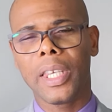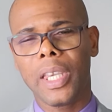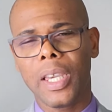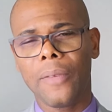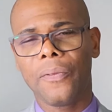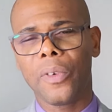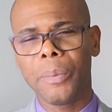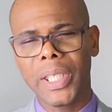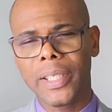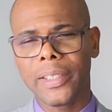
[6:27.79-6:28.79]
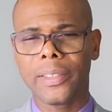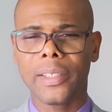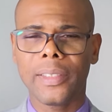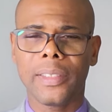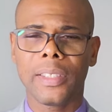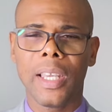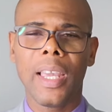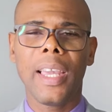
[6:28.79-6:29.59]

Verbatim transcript: Care for ministers